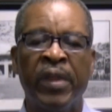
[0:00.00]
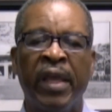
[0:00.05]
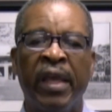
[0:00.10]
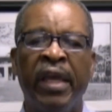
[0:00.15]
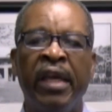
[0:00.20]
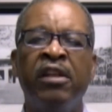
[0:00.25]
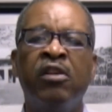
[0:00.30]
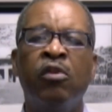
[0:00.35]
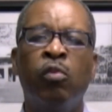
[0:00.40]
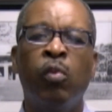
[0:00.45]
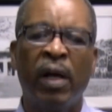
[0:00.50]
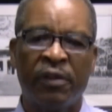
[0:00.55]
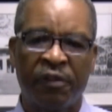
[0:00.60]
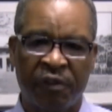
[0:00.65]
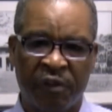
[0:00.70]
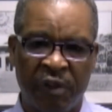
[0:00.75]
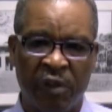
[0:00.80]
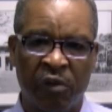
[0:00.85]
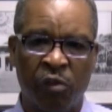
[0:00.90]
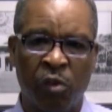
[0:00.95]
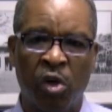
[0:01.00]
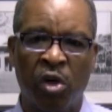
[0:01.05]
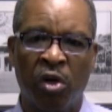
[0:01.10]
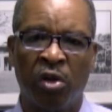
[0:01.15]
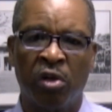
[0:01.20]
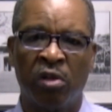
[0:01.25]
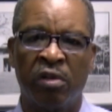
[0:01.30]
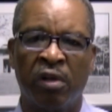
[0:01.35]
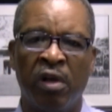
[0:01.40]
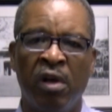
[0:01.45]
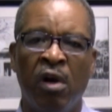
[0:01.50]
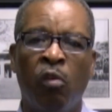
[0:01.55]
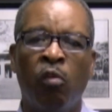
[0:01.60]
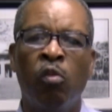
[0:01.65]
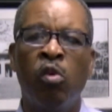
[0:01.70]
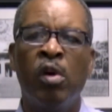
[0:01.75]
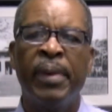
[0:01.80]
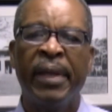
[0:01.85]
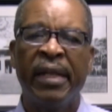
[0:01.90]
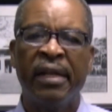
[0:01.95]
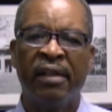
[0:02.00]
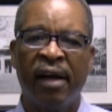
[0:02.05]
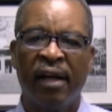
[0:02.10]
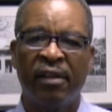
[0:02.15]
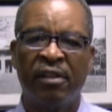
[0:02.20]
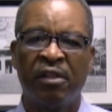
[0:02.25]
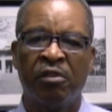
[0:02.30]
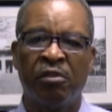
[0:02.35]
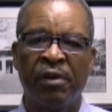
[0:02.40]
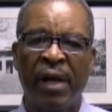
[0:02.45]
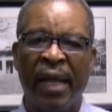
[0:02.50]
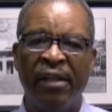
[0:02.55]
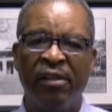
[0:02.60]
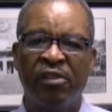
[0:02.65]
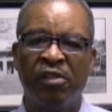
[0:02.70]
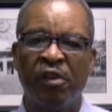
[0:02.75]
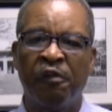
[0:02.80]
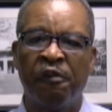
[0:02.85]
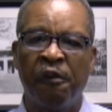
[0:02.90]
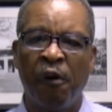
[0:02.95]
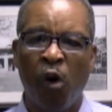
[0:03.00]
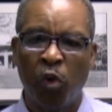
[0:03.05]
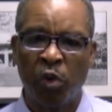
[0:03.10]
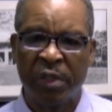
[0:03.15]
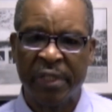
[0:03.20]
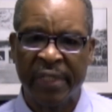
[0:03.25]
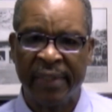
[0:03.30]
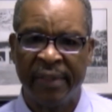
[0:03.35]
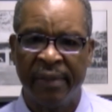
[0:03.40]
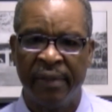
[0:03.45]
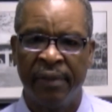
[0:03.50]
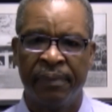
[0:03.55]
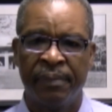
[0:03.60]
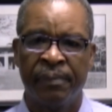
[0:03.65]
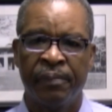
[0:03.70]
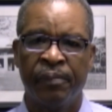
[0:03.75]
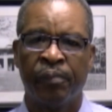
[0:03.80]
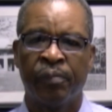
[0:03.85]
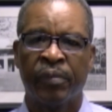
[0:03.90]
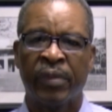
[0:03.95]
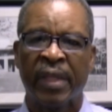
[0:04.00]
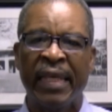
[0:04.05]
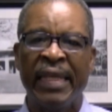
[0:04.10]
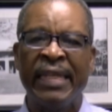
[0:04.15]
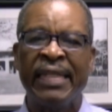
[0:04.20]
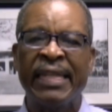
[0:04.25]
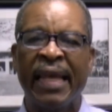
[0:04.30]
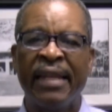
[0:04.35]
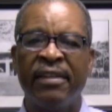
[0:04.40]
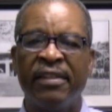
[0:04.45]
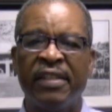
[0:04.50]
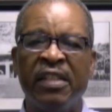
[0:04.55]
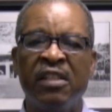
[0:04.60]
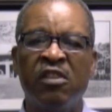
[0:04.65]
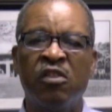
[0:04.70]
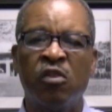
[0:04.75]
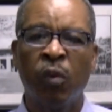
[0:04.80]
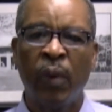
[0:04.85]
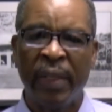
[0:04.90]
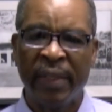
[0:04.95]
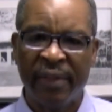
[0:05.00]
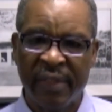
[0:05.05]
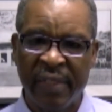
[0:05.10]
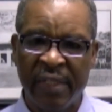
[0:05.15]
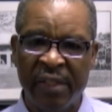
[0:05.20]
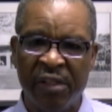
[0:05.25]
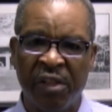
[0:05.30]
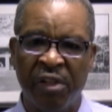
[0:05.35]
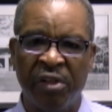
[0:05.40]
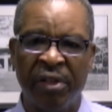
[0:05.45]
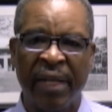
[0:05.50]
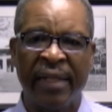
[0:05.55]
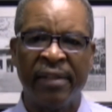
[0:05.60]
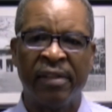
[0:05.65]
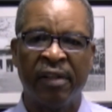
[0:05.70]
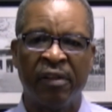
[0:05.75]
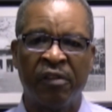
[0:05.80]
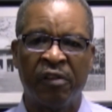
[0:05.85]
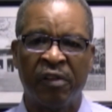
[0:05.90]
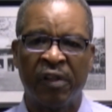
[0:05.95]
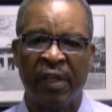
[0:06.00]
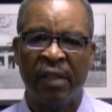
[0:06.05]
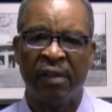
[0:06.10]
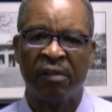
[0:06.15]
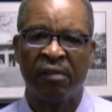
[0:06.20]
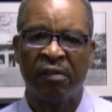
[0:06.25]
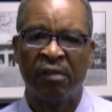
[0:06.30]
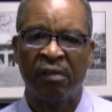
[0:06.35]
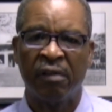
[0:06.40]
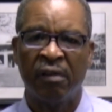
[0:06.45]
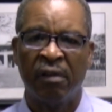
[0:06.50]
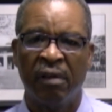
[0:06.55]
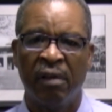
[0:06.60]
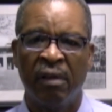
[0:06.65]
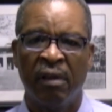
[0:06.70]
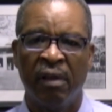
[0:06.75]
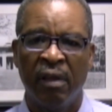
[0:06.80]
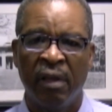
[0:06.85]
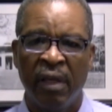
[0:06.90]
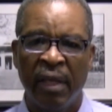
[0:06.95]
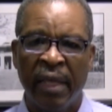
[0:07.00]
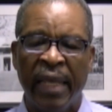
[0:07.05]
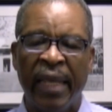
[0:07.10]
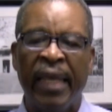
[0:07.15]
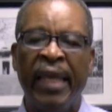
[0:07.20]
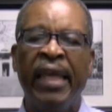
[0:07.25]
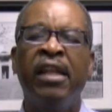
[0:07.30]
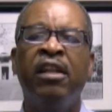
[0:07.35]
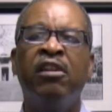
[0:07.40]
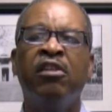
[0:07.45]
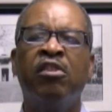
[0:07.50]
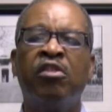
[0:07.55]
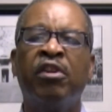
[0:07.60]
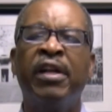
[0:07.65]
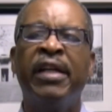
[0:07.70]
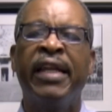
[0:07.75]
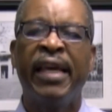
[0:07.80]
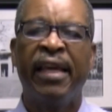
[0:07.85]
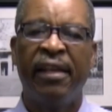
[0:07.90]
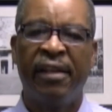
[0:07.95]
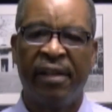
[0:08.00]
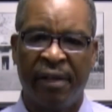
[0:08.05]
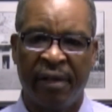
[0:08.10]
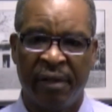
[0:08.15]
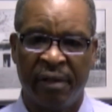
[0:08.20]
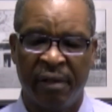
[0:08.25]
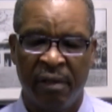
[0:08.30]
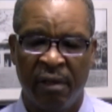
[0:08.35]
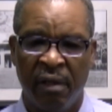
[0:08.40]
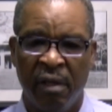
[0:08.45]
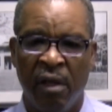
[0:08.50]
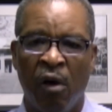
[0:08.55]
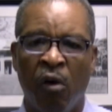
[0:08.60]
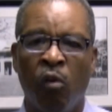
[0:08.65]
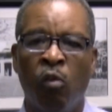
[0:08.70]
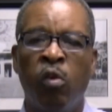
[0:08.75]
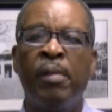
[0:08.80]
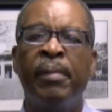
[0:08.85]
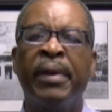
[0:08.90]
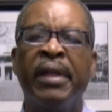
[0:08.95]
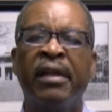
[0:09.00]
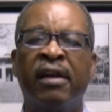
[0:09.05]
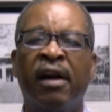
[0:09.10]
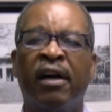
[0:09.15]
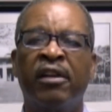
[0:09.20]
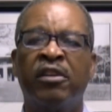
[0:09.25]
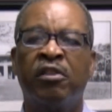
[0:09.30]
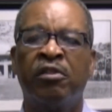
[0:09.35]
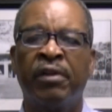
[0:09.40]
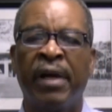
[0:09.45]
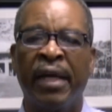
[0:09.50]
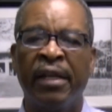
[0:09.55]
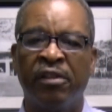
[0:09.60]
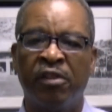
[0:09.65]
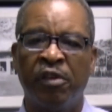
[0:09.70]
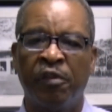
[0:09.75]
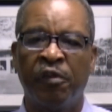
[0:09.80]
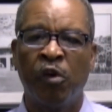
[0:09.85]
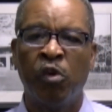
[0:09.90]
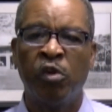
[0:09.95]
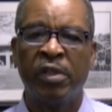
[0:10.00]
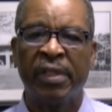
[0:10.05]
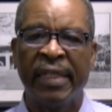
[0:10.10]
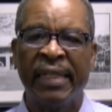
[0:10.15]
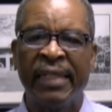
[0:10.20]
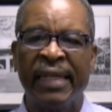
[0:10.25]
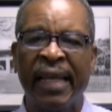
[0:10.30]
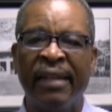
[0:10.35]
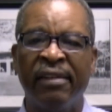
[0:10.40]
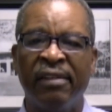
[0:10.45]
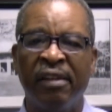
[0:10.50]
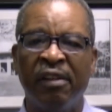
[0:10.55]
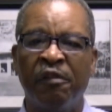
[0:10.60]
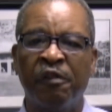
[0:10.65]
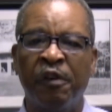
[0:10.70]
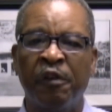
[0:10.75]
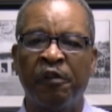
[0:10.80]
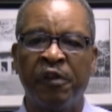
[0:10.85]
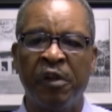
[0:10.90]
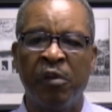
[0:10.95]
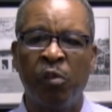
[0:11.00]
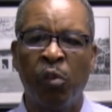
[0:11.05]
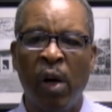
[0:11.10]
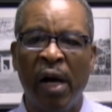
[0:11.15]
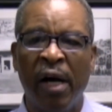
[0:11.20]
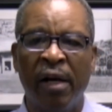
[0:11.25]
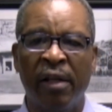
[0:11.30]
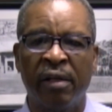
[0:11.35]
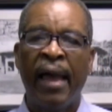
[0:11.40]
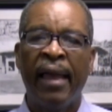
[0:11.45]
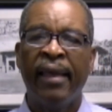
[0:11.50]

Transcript: In the Western world, women got the right to vote in 1920 in the United States. In Grenada, women got the right to vote in 1951.